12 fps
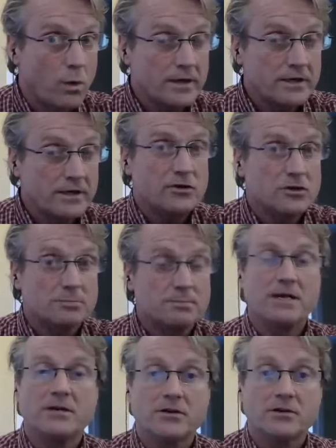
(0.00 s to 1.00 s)
do you
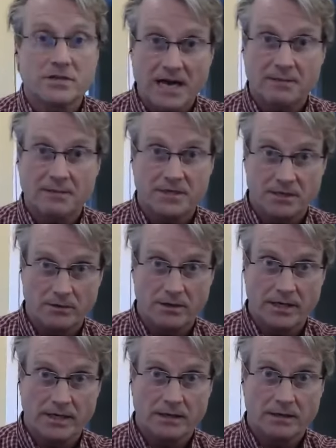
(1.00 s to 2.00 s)
spend your time
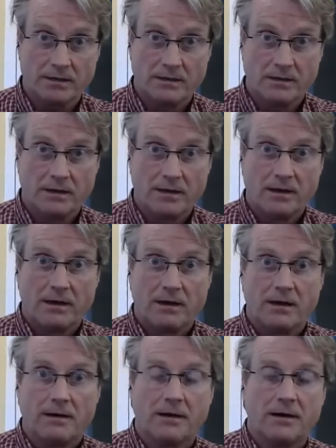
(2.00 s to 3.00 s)
doing?
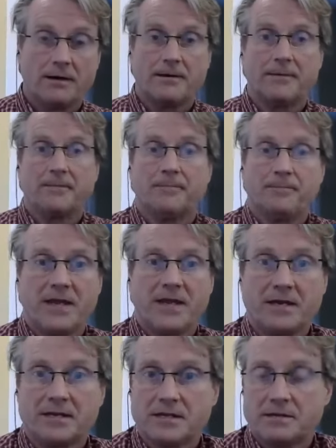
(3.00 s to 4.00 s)

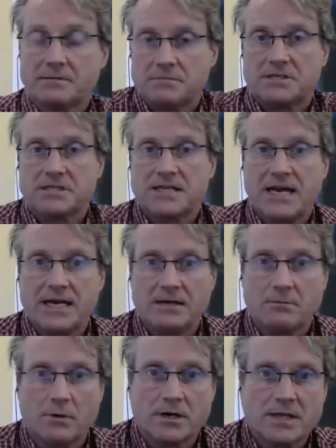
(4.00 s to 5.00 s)
And the state,
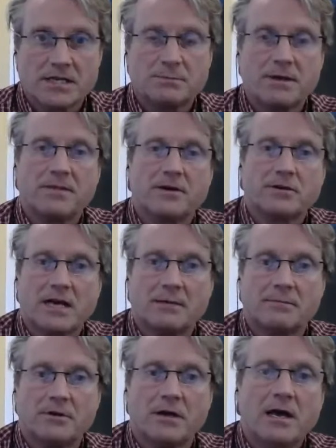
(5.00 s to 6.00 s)
what do they spend their
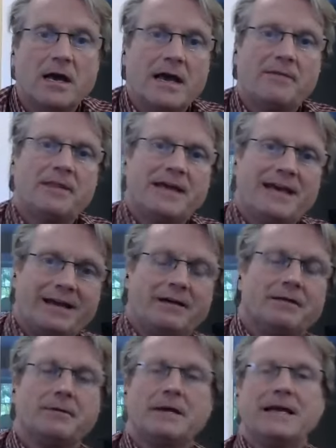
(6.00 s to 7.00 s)
time doing? And the
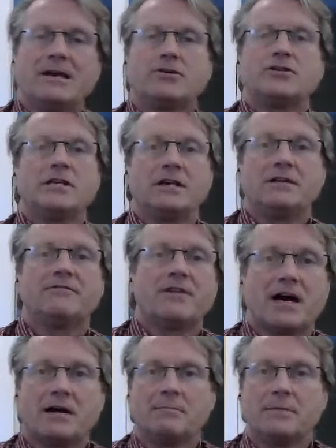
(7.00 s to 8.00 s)
Energy and
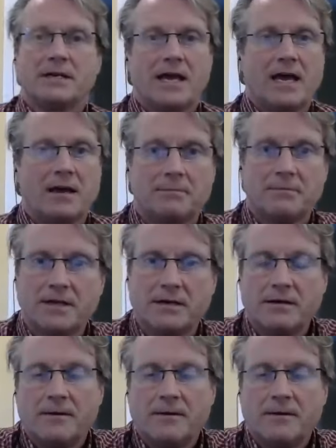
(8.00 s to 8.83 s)
Environment Cabinet,